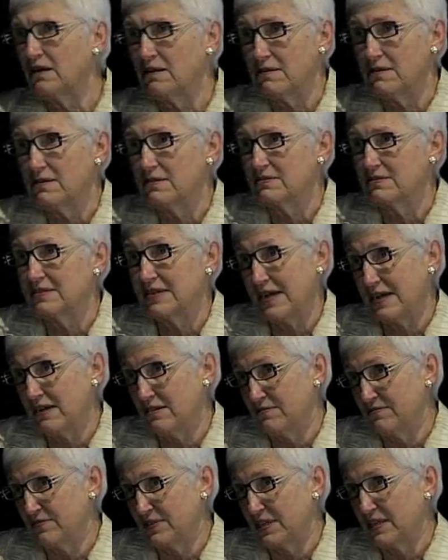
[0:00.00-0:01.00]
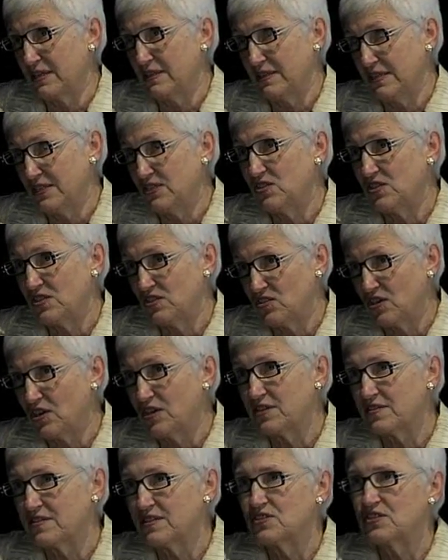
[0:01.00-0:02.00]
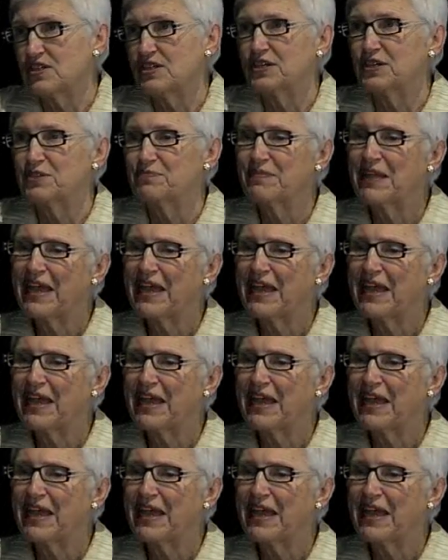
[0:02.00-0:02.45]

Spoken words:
art now, starting this year.